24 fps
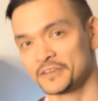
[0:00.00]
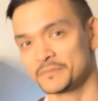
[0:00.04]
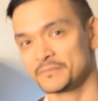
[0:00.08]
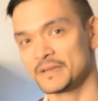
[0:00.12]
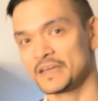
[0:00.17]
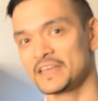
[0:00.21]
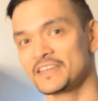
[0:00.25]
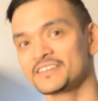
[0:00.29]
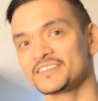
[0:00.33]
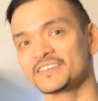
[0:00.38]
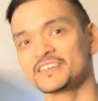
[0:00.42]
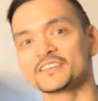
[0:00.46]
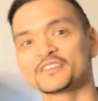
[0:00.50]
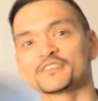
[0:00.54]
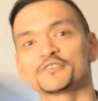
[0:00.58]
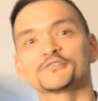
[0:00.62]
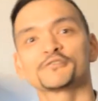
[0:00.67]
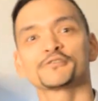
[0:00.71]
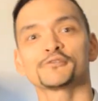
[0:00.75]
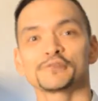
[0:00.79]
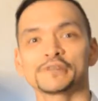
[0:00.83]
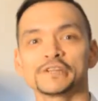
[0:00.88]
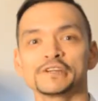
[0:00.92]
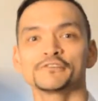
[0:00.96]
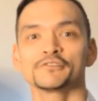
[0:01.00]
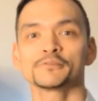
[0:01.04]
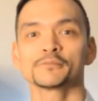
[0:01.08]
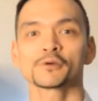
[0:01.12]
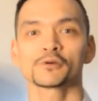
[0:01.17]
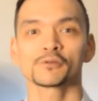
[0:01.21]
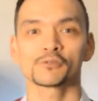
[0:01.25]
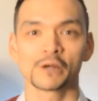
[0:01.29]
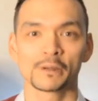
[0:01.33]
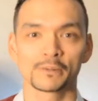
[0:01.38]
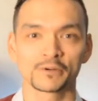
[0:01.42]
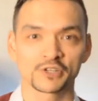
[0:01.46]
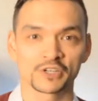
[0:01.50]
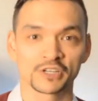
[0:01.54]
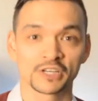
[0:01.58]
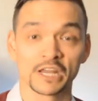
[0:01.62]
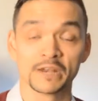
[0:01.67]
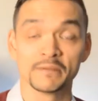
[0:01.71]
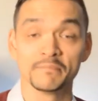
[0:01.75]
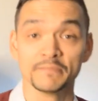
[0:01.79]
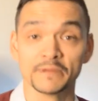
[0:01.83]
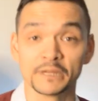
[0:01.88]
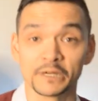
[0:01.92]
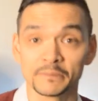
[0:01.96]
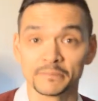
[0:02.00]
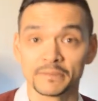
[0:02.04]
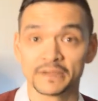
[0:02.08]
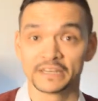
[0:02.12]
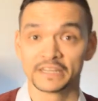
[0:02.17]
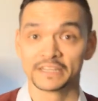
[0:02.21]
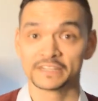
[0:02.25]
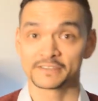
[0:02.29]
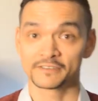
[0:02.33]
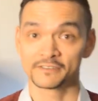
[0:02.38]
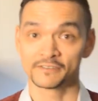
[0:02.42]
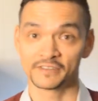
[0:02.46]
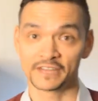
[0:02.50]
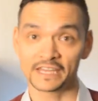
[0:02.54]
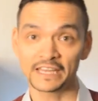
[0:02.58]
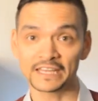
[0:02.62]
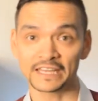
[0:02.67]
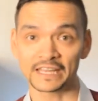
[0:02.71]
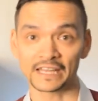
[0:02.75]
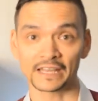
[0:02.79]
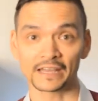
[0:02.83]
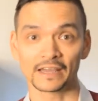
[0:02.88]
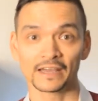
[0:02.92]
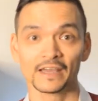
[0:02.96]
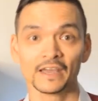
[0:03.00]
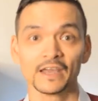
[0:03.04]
means that it's free from corruption and middlemen intervening,